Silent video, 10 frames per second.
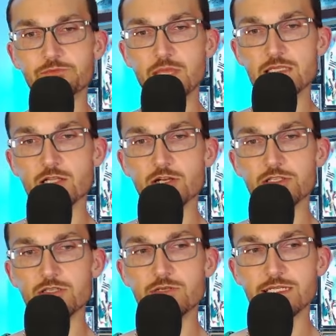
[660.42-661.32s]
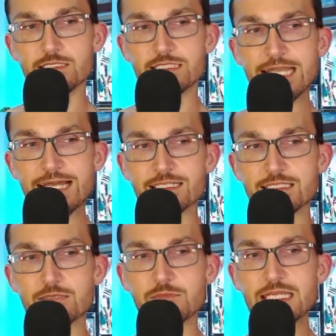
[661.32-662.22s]
has argued its
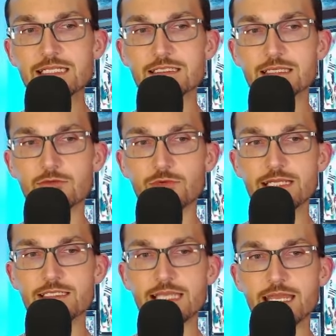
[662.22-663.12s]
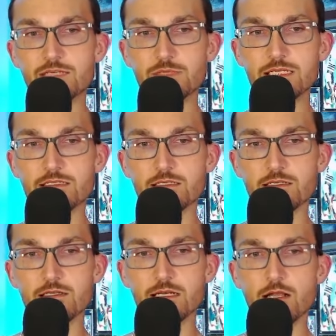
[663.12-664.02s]
text means that race can't be
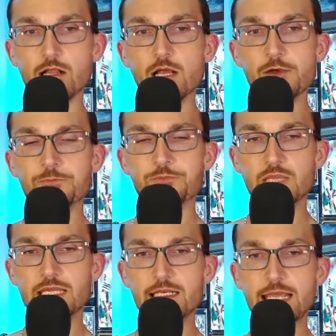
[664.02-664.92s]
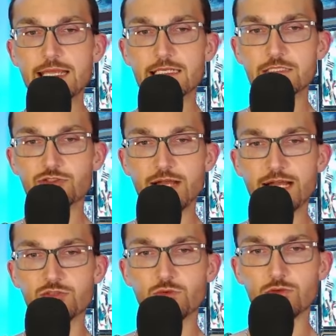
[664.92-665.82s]
considered at all in a
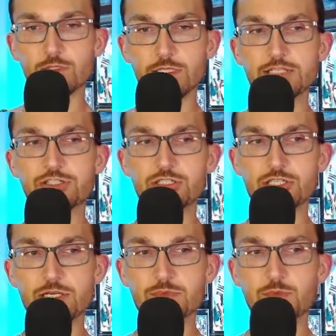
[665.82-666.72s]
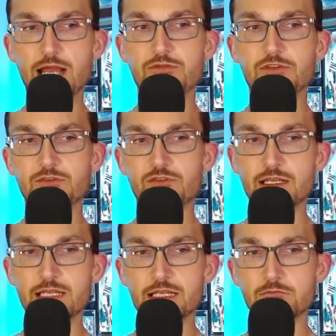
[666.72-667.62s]
contractual relationship. Private
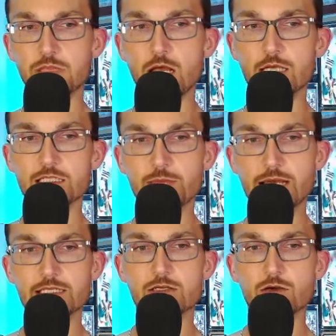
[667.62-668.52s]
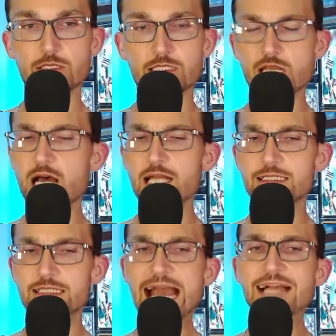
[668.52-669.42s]
funding blocked by the courts, not
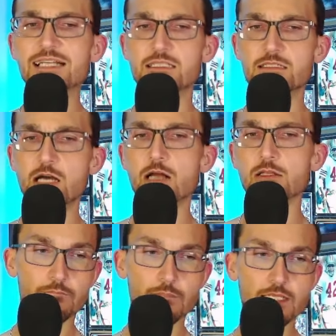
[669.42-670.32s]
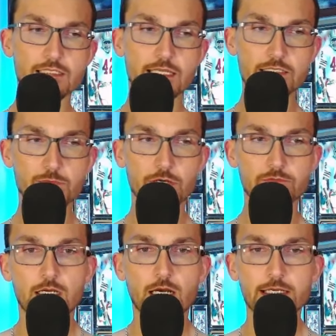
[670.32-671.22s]
tax dollars. That's nice, bro.
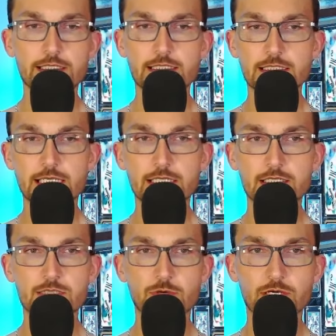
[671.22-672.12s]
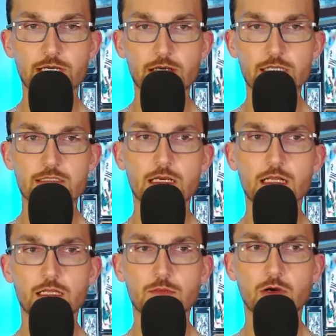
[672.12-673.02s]
I'd continue to spurg out. It's
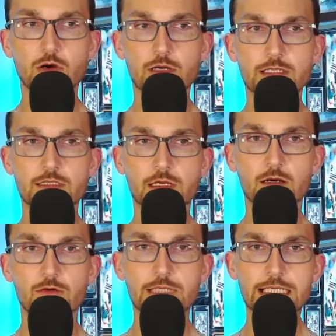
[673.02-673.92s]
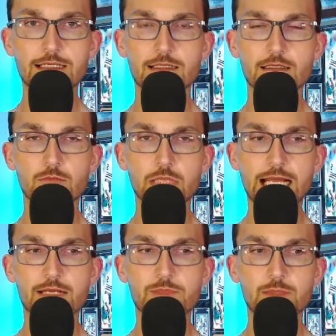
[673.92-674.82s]
all abhorrent. Oh, we need it. The
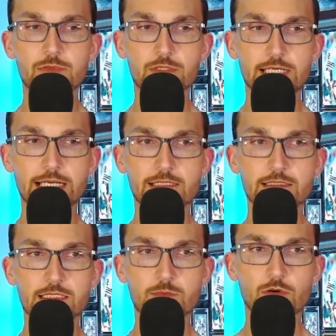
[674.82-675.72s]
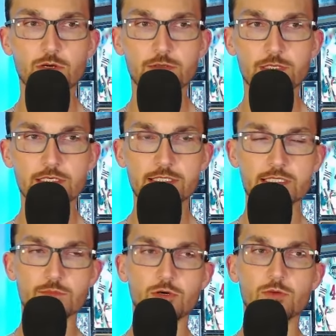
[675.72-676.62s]
black people are getting
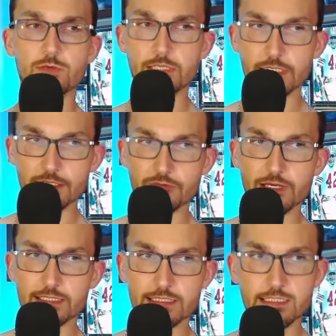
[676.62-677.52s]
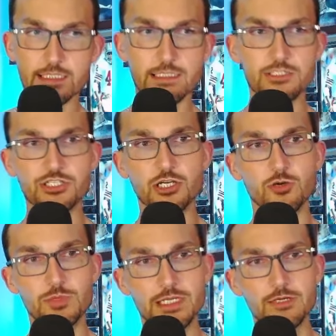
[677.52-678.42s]
disappropriately affected. The
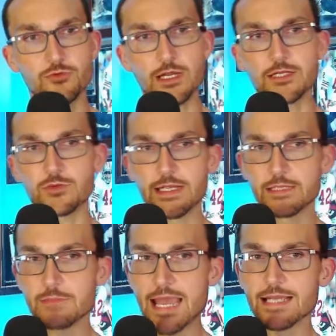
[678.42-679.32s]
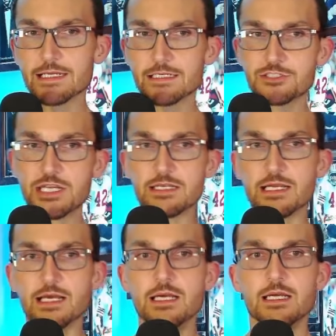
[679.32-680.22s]
GOP right-wing MAGA
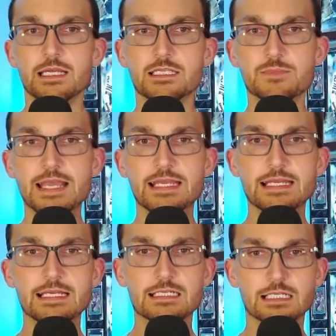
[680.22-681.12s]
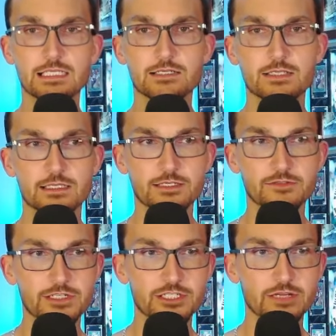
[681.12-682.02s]
agenda is making it clear that their
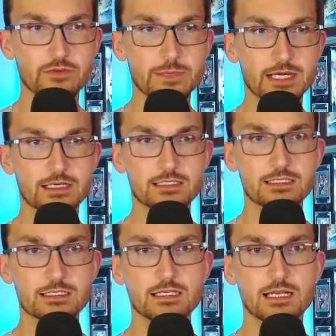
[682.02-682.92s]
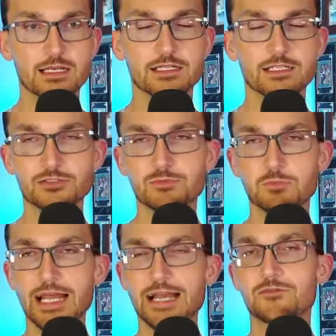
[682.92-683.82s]
vision of America does not include
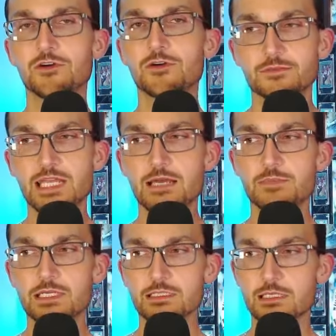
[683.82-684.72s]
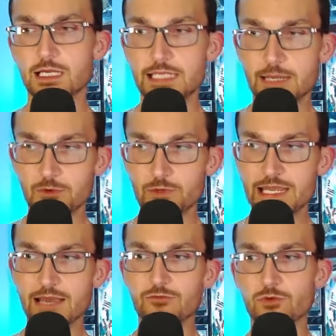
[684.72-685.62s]
black folks. Yeah, because goddammit, we
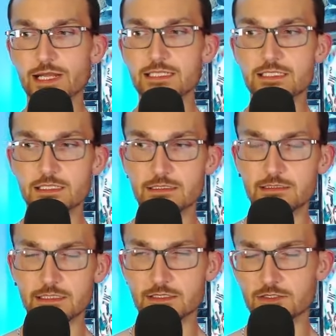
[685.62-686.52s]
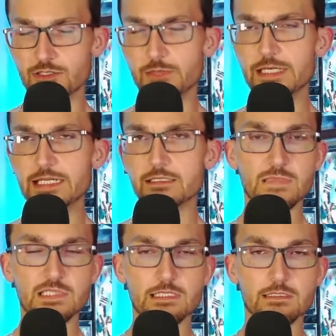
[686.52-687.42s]
have rights to discriminate.
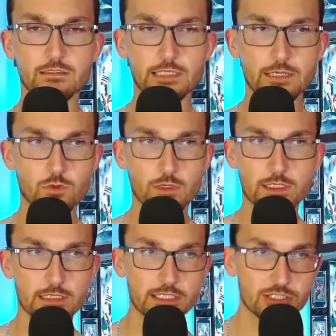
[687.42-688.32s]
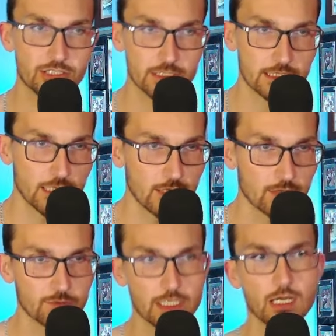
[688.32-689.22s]
Like, okay, weird that you just come out
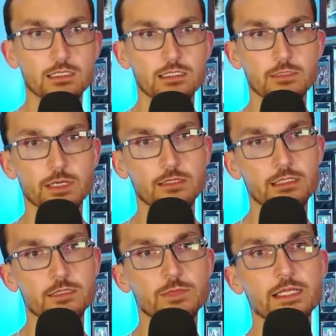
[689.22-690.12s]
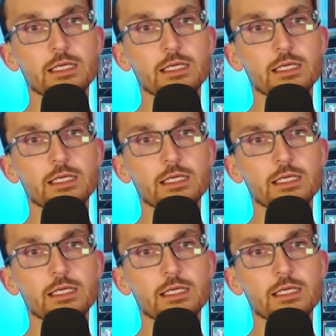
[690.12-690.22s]
and be honest about this, but